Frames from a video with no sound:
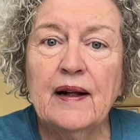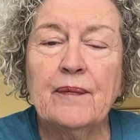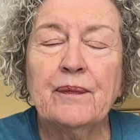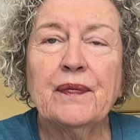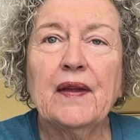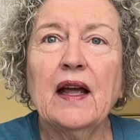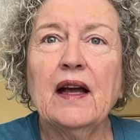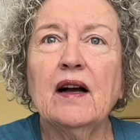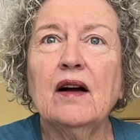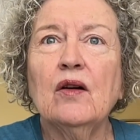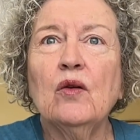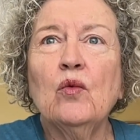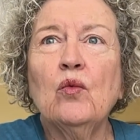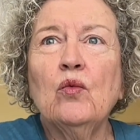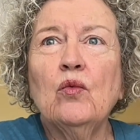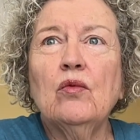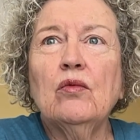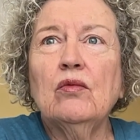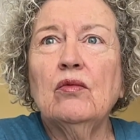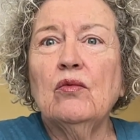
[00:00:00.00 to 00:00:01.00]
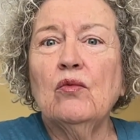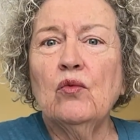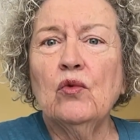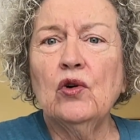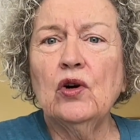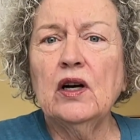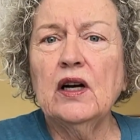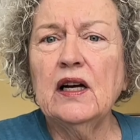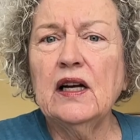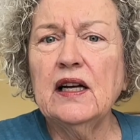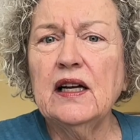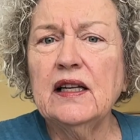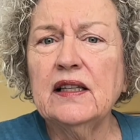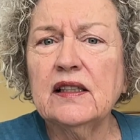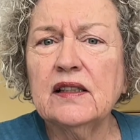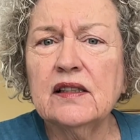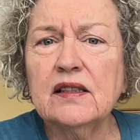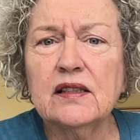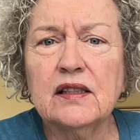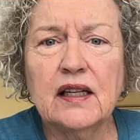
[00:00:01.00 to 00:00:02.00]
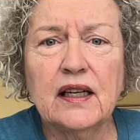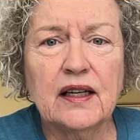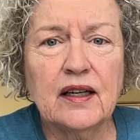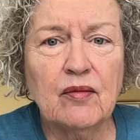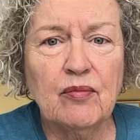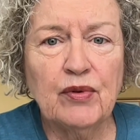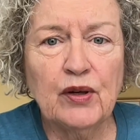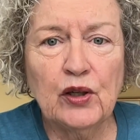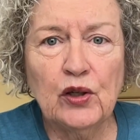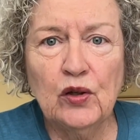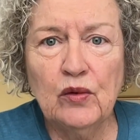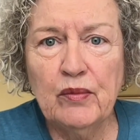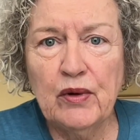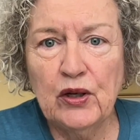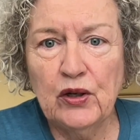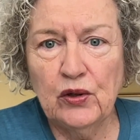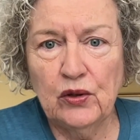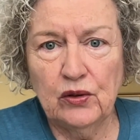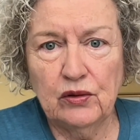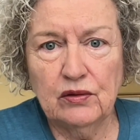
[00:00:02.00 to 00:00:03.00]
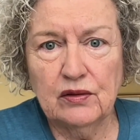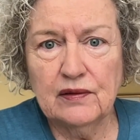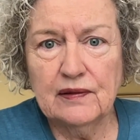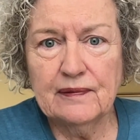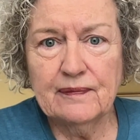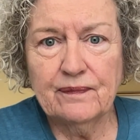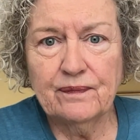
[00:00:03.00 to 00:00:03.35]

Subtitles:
Now, once in a blue moon,